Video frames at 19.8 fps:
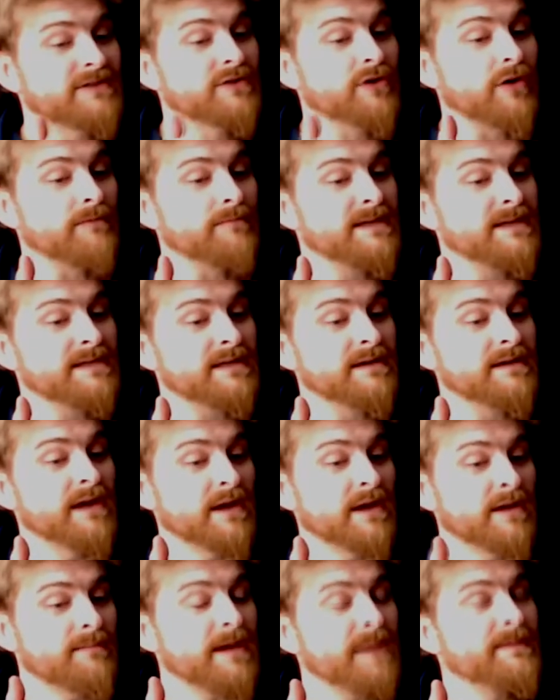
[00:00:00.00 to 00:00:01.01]
has gone missing.
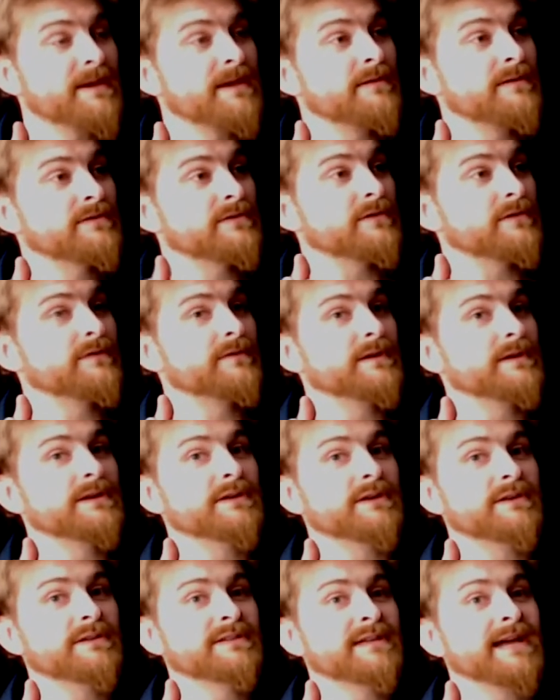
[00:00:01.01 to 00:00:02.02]
Maybe it's sort of
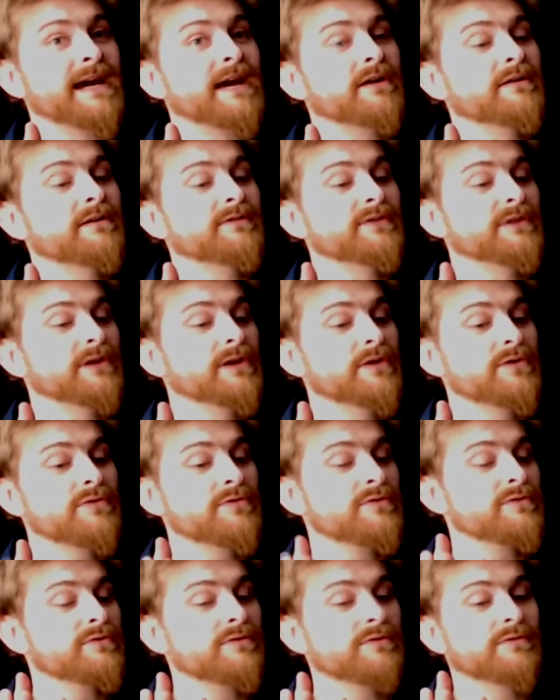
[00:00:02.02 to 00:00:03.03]
a tower of the
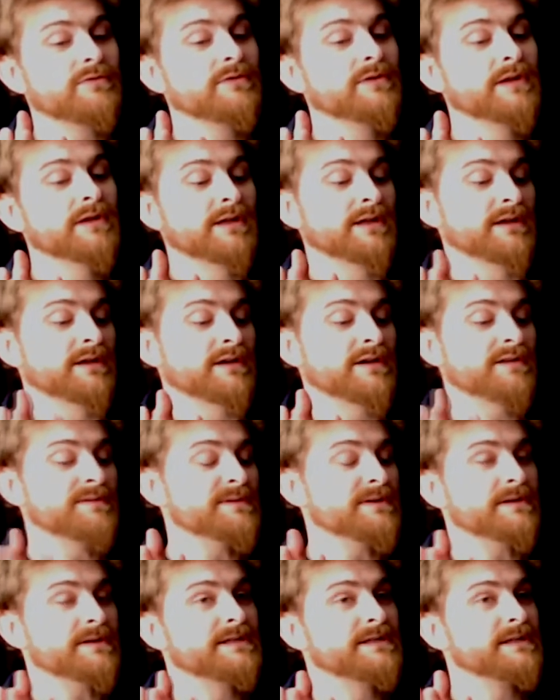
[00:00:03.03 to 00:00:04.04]
local
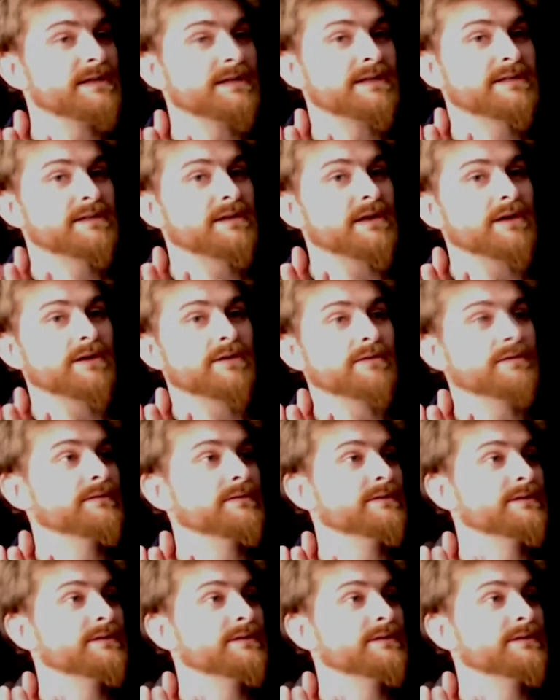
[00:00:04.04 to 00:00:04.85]
community. So